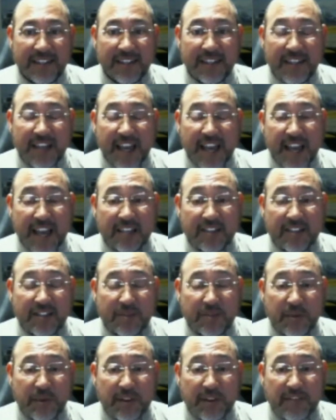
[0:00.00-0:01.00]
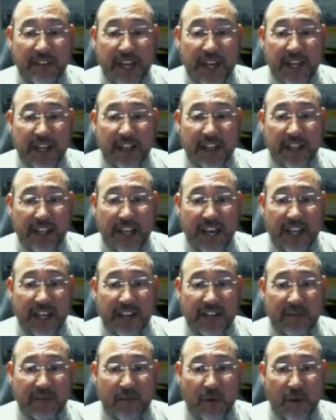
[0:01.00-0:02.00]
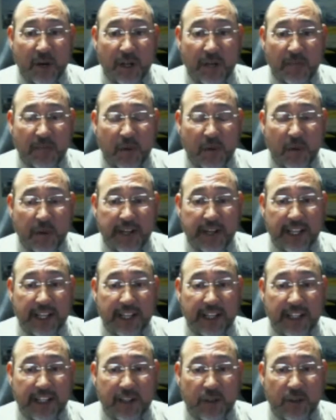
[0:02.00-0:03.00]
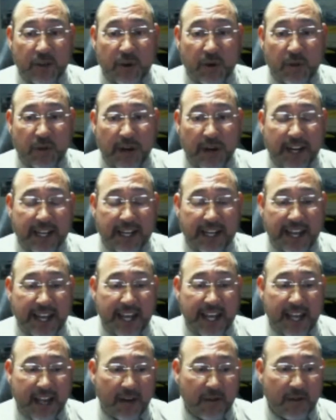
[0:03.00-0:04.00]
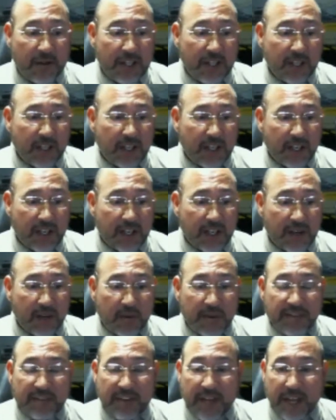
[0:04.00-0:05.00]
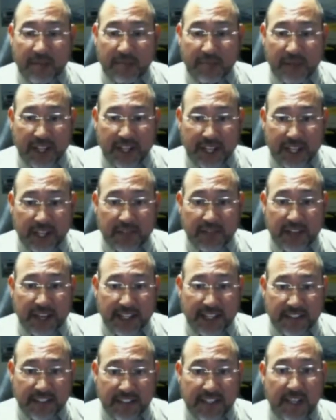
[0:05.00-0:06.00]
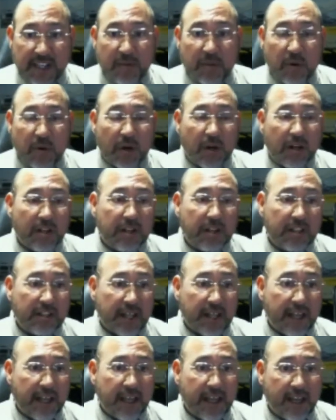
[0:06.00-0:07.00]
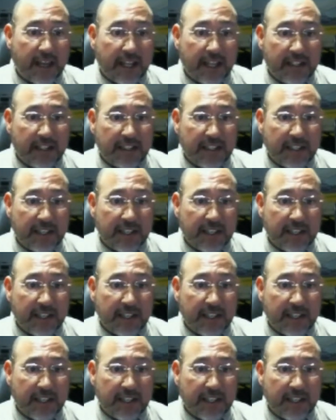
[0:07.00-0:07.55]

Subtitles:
Yes, we've got a lot of work pouring in the door right now. We've got plenty of AC work and